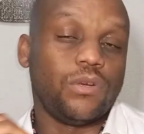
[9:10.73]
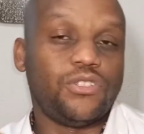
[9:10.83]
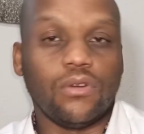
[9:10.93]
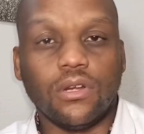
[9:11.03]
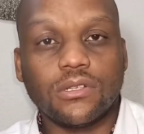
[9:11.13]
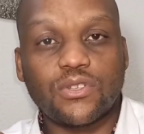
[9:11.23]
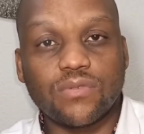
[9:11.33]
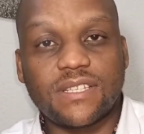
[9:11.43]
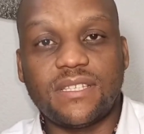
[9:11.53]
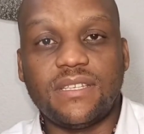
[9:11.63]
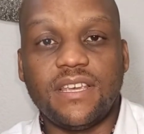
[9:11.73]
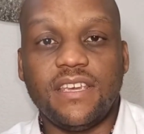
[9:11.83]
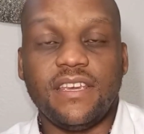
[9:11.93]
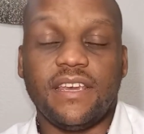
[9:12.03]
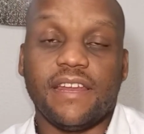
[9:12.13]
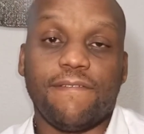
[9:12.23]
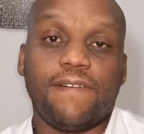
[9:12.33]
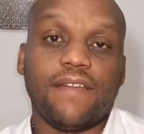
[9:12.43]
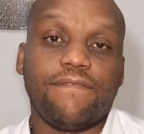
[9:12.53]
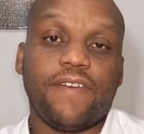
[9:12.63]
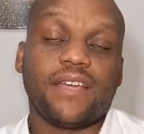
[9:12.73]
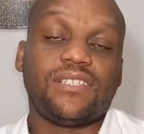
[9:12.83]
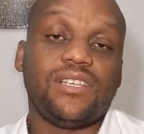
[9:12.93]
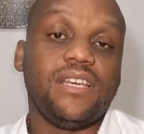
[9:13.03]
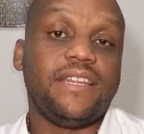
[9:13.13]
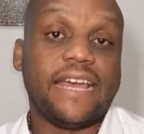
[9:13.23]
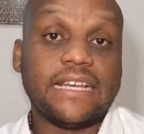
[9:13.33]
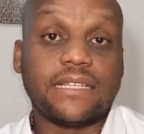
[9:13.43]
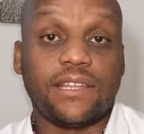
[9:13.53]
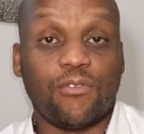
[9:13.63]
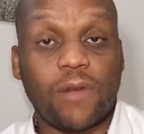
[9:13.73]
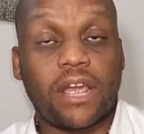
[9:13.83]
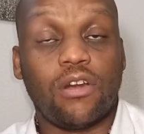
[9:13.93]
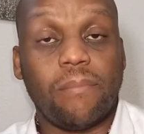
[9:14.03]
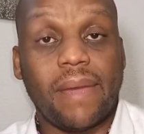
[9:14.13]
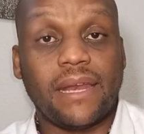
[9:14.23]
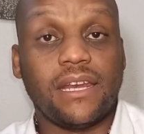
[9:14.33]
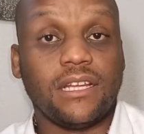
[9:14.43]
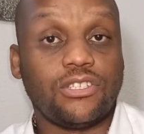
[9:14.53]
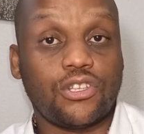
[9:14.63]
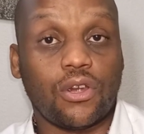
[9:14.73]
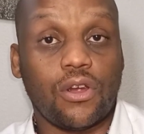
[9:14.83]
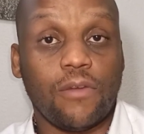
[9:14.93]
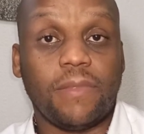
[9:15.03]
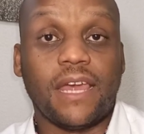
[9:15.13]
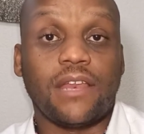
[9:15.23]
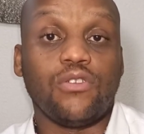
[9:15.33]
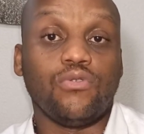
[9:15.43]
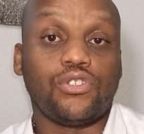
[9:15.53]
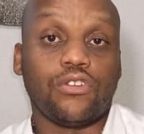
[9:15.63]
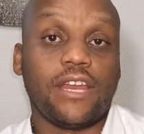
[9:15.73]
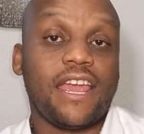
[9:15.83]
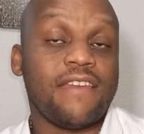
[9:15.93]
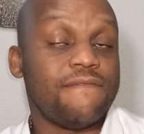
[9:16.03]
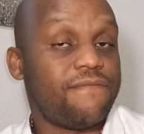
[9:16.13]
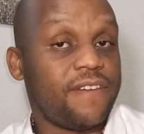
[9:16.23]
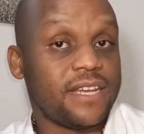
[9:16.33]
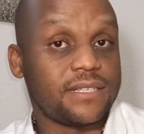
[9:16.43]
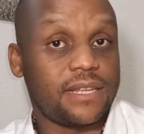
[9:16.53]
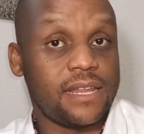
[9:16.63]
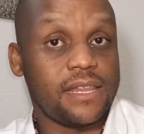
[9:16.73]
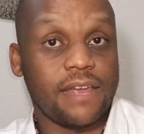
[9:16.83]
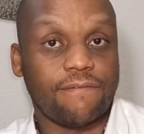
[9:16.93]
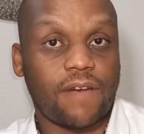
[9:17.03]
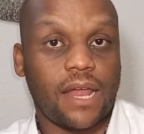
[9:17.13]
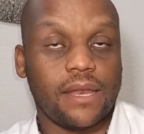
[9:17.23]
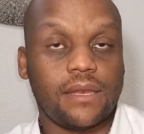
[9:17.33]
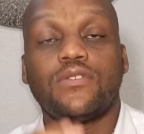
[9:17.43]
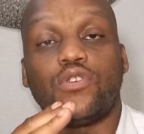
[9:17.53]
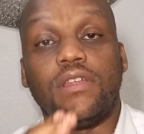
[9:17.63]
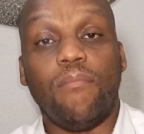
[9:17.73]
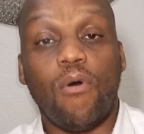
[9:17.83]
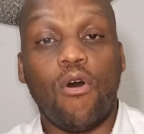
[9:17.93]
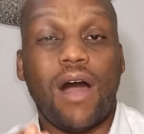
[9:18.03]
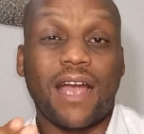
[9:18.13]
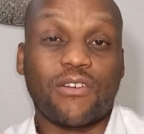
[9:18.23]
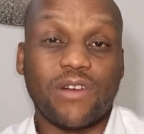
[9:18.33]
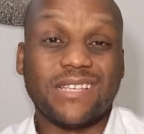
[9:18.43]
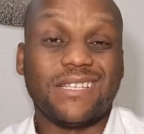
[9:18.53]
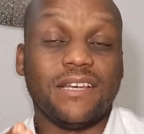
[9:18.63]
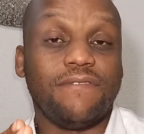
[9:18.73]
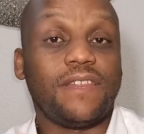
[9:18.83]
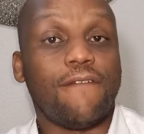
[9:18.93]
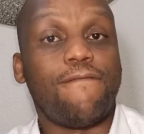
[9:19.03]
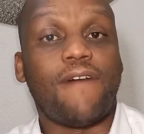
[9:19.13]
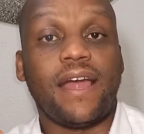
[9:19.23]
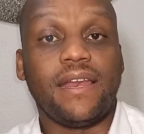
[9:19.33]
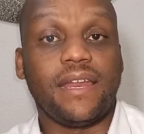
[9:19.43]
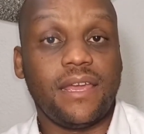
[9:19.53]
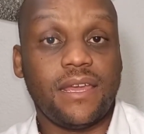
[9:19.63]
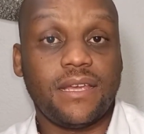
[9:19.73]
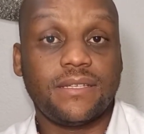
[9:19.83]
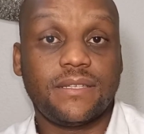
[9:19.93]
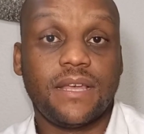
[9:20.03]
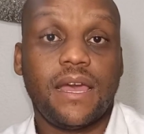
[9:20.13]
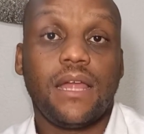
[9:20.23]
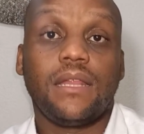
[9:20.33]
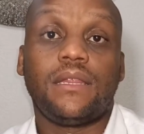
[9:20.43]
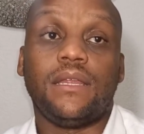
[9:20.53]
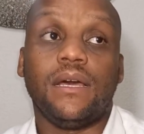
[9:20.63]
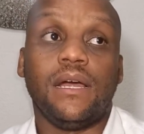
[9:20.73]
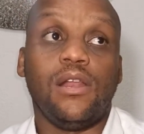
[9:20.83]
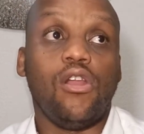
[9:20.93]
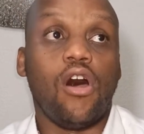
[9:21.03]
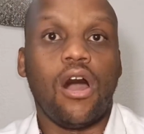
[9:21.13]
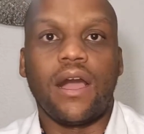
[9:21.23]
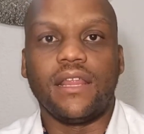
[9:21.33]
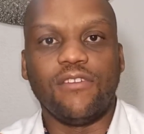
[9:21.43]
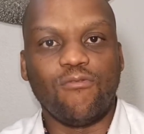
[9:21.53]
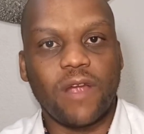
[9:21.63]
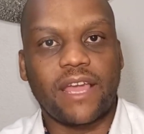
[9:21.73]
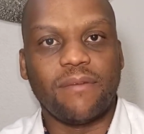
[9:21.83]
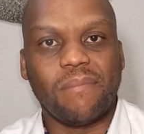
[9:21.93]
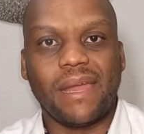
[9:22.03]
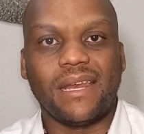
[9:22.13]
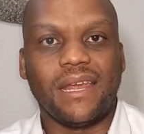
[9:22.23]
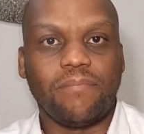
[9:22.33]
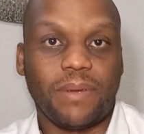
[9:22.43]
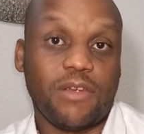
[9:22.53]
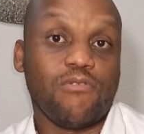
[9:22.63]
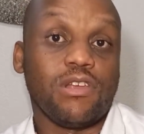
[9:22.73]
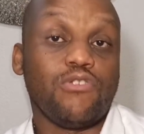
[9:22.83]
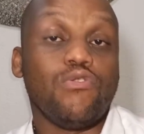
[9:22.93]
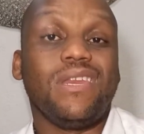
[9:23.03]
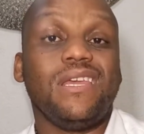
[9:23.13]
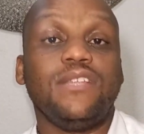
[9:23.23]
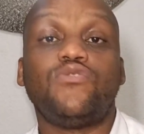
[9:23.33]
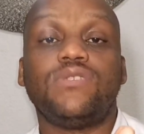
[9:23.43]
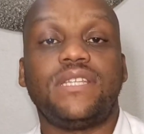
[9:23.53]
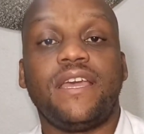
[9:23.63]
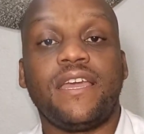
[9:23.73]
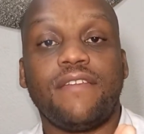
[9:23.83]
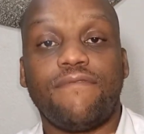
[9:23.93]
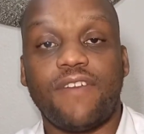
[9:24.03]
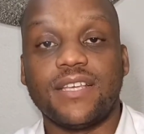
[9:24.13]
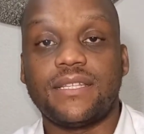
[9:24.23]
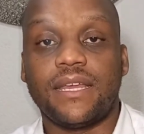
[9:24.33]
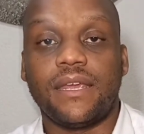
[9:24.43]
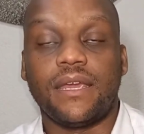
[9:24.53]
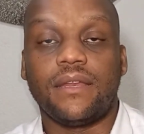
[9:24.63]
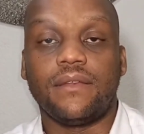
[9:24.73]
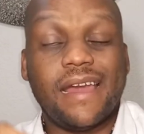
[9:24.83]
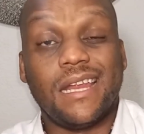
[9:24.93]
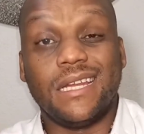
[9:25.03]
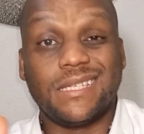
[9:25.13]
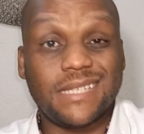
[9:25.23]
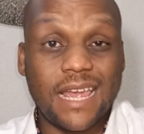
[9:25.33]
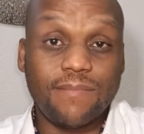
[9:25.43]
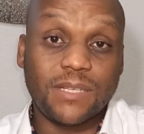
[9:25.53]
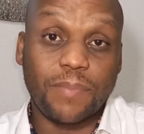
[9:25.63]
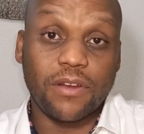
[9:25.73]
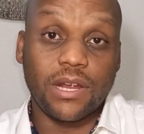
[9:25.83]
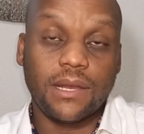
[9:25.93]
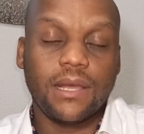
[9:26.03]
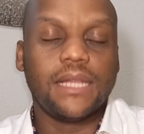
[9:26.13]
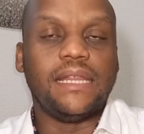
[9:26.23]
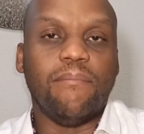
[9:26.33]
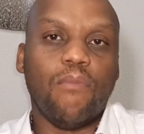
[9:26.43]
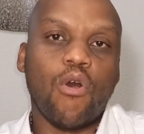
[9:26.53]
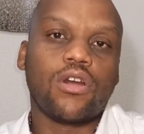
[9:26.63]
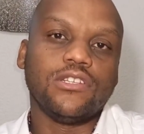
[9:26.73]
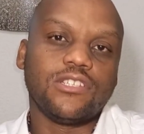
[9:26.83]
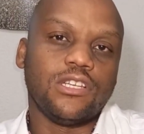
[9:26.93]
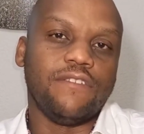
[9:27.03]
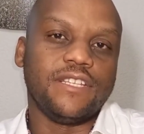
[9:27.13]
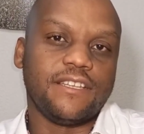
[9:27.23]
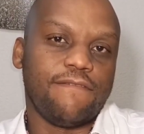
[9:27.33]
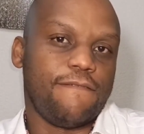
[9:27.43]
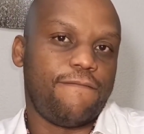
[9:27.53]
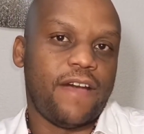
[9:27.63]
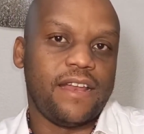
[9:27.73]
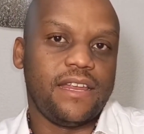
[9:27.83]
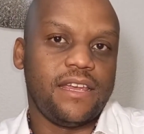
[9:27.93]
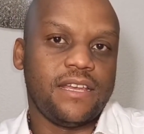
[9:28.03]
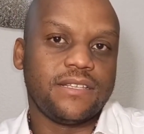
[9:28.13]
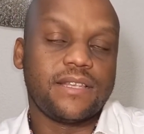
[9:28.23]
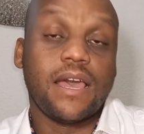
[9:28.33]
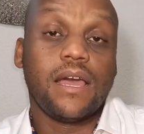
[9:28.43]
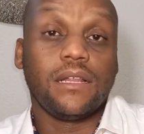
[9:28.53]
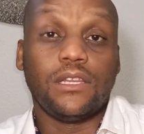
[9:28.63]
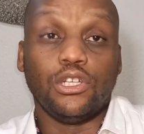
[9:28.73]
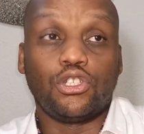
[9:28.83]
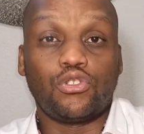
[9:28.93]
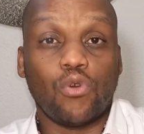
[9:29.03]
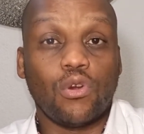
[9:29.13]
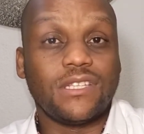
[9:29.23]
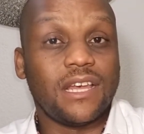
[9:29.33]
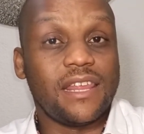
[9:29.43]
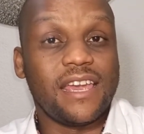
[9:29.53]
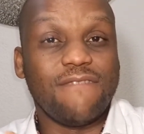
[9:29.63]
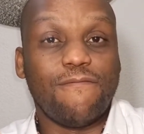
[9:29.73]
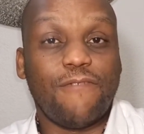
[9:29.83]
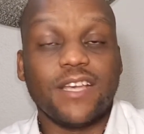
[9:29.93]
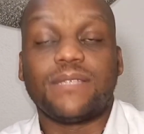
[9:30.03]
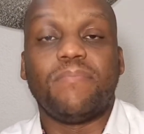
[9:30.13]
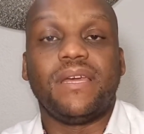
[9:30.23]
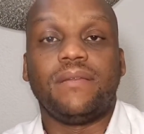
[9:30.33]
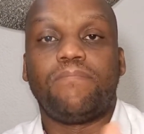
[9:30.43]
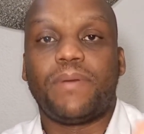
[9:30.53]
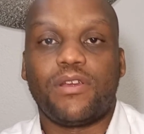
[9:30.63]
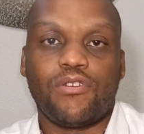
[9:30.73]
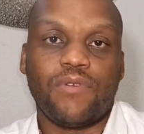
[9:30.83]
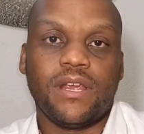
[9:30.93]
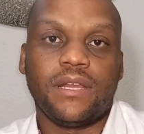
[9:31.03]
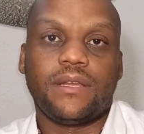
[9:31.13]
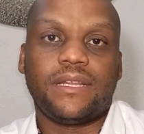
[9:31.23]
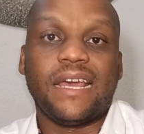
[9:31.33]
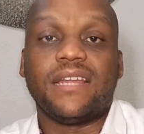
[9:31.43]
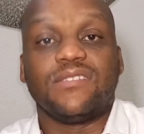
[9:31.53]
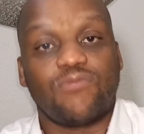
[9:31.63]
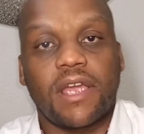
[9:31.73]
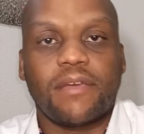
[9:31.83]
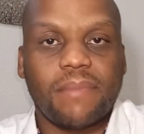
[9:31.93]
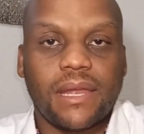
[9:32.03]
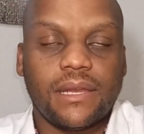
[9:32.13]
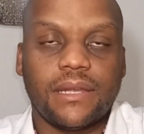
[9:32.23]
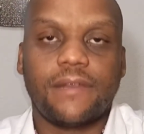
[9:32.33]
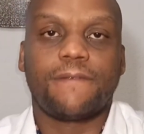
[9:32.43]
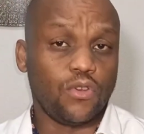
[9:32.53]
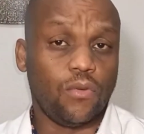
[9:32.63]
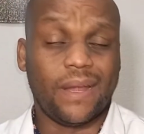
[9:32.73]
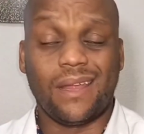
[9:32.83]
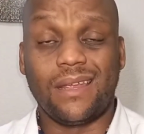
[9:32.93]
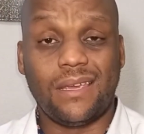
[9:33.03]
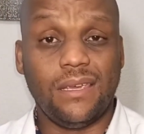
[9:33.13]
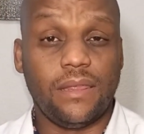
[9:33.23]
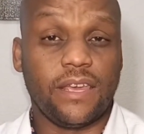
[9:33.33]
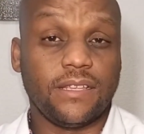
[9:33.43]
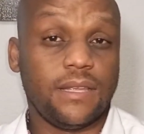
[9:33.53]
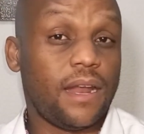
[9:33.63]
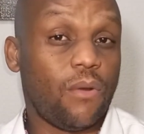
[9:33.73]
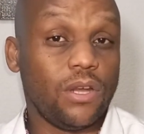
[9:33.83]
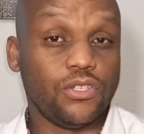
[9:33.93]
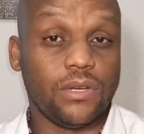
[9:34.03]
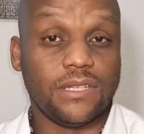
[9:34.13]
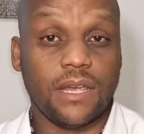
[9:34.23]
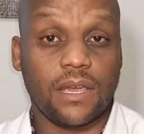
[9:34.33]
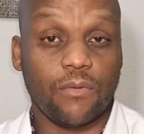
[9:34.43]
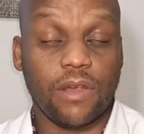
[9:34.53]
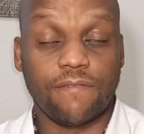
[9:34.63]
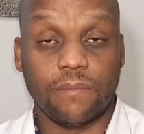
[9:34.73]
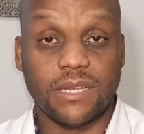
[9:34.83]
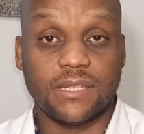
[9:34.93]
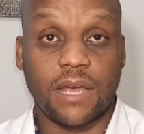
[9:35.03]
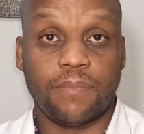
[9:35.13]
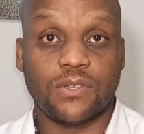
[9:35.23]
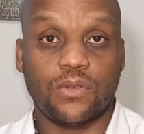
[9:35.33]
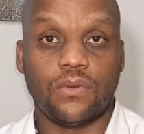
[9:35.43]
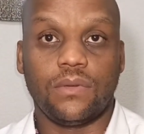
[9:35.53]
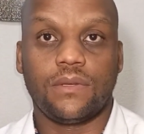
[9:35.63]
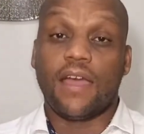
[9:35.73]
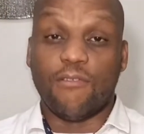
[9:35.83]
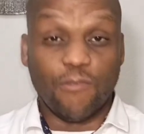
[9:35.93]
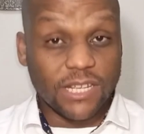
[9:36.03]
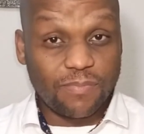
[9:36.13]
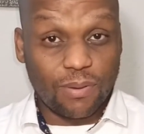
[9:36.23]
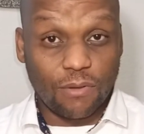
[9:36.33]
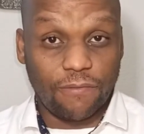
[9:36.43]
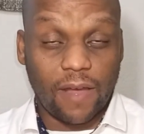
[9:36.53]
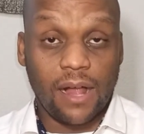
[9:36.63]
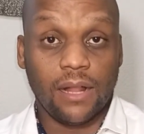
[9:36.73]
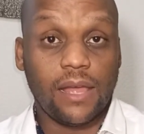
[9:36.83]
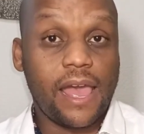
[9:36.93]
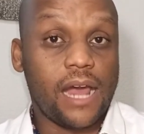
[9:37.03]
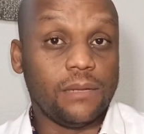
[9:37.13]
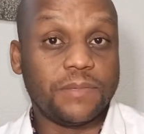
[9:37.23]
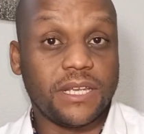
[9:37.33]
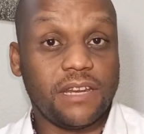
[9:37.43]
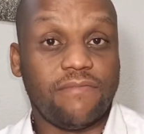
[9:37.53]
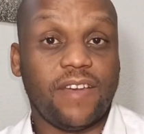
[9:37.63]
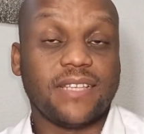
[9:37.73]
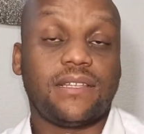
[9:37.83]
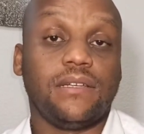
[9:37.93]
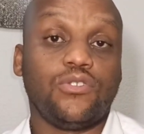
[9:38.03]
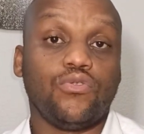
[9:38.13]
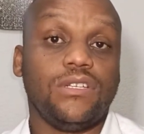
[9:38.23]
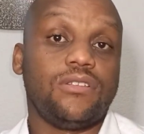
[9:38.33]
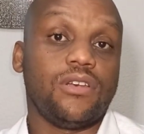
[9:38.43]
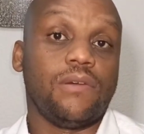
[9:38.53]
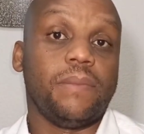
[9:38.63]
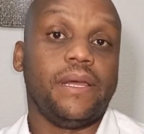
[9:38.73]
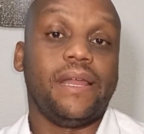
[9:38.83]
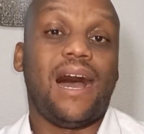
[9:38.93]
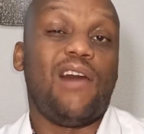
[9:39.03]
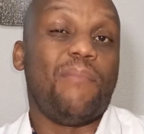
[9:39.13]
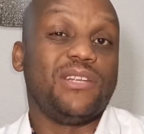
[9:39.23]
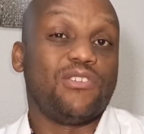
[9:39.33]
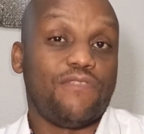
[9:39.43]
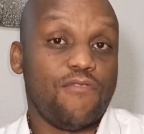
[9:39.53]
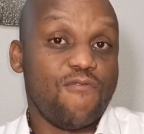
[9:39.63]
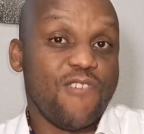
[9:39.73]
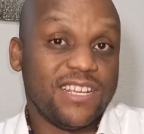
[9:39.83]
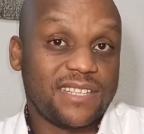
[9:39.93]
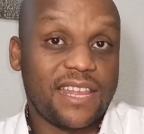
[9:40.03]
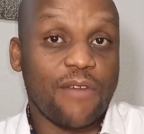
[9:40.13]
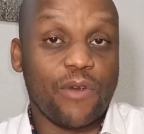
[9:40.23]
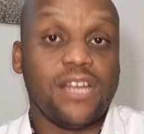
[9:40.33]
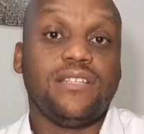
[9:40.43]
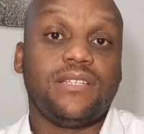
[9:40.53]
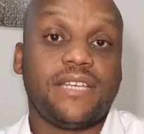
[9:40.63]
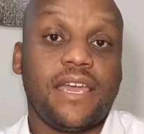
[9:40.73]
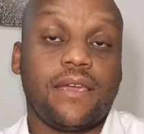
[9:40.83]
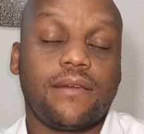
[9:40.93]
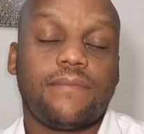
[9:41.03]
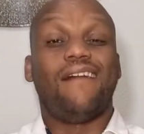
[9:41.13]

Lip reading: What you'll also see in a fund fact sheet is the recommended term that you should invest in that fund. So the more aggressive the fund is, the longer the recommended period you need to stay invested in. And in the same spirit, the more conservative a fund is, the shorter the investment period that is recommended. So what are the key things that I want you to take away from this episode? A risk profile helps an investor to determine how much of a risk they're willing to take.